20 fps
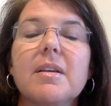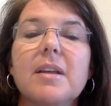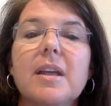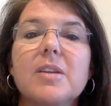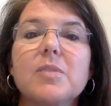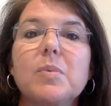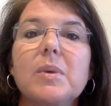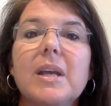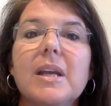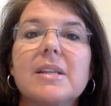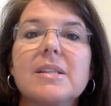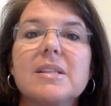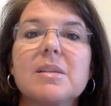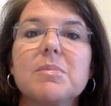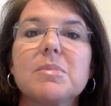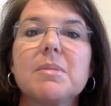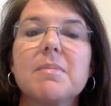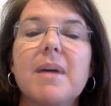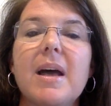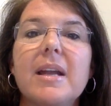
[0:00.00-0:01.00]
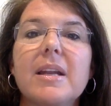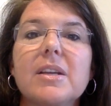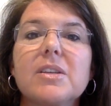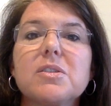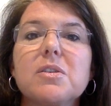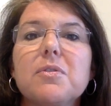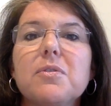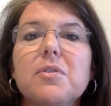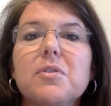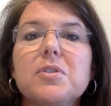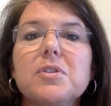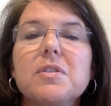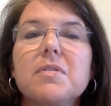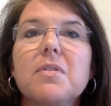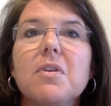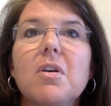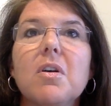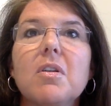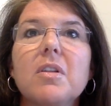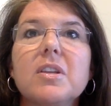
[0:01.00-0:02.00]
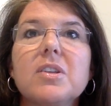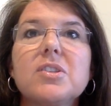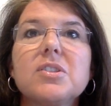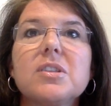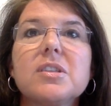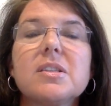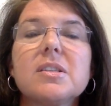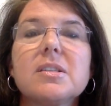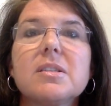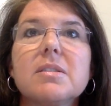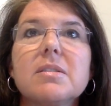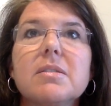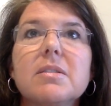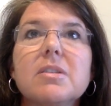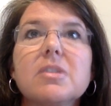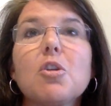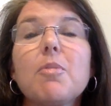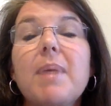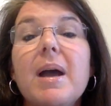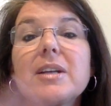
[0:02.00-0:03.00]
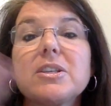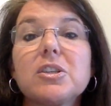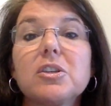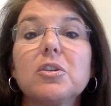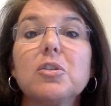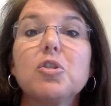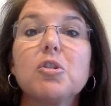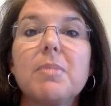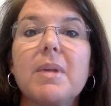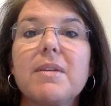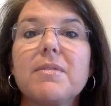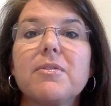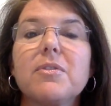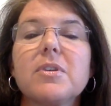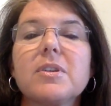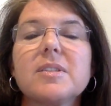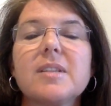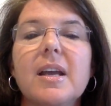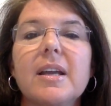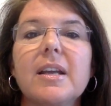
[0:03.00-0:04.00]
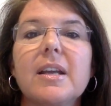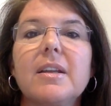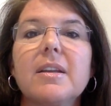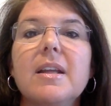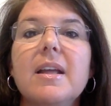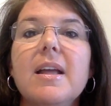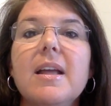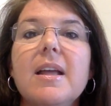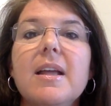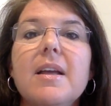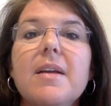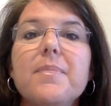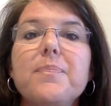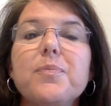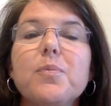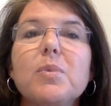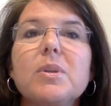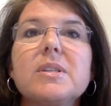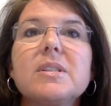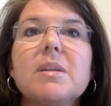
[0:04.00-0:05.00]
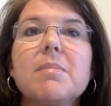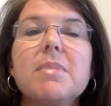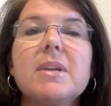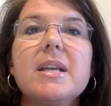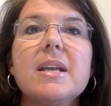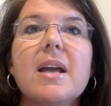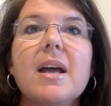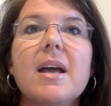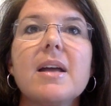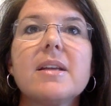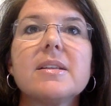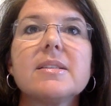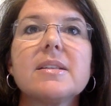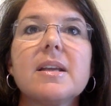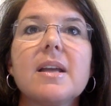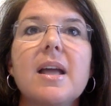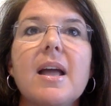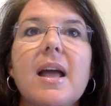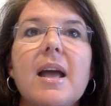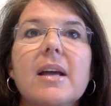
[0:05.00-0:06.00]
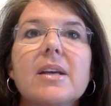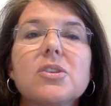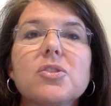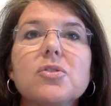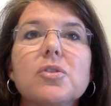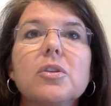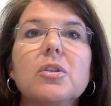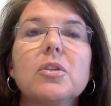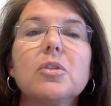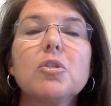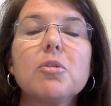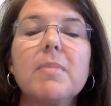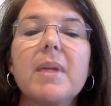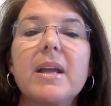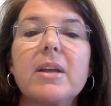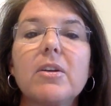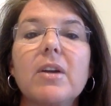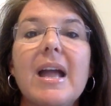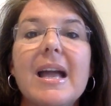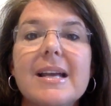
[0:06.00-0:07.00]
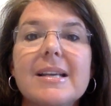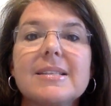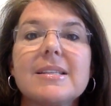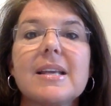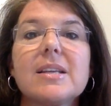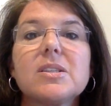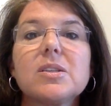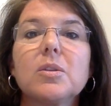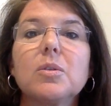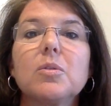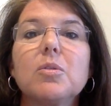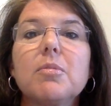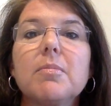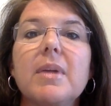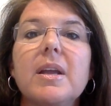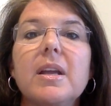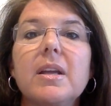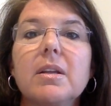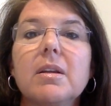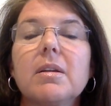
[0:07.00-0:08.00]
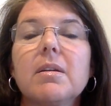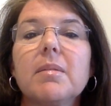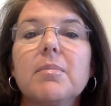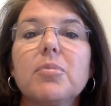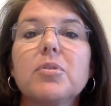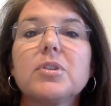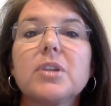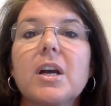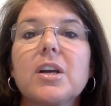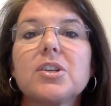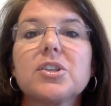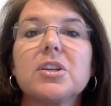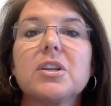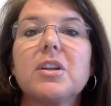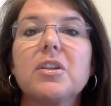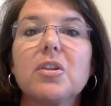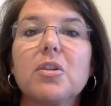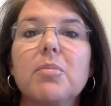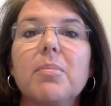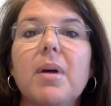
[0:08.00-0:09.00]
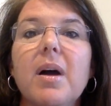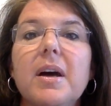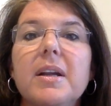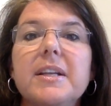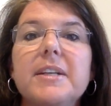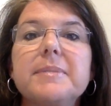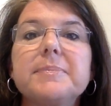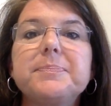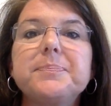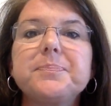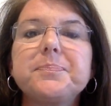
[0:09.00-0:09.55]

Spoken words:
as we get symptomatic. So first of all, let's go back to glutamate for a second. When somebody has extra glutamate or excess glutamate production in their body,